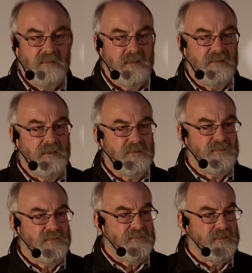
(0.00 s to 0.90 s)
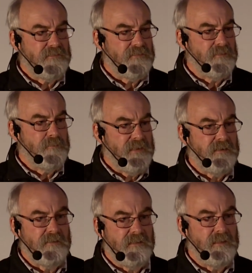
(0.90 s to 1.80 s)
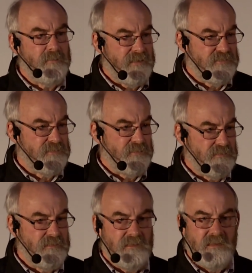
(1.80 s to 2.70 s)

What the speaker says: Now notice those are empirically measurable.